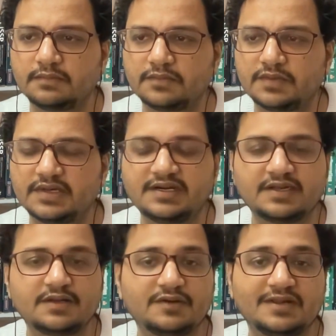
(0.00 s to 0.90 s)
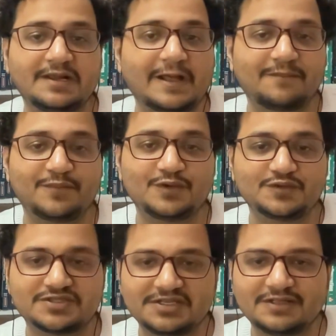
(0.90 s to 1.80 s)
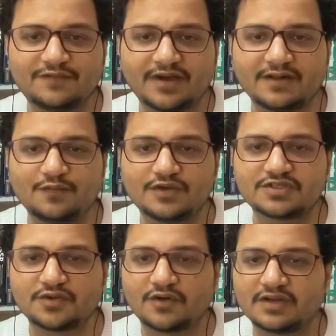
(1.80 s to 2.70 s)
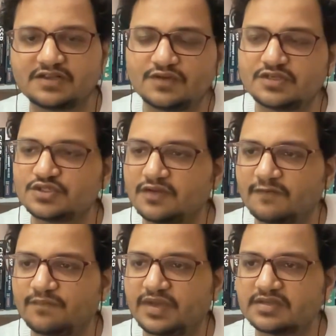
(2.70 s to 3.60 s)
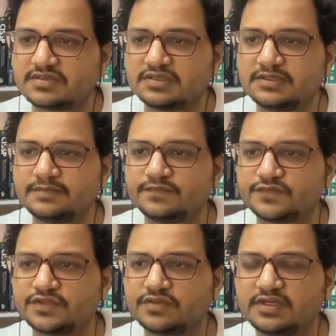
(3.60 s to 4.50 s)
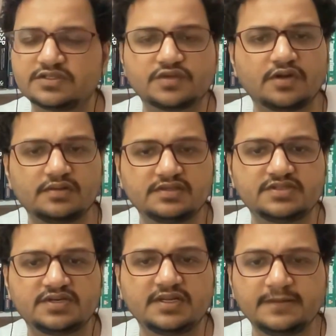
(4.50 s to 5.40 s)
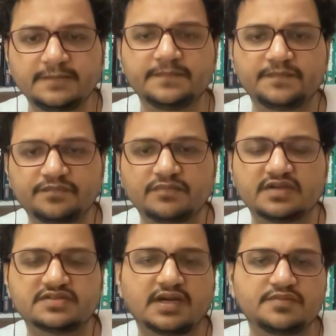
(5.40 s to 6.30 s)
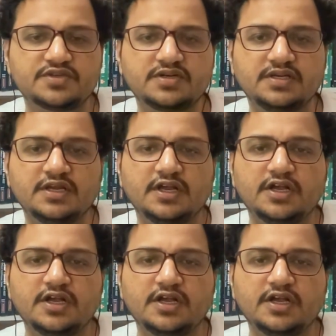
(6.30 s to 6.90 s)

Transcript: Really happy to see the final words. Congratulations, we have passed. So that's all the journey, my exam journey.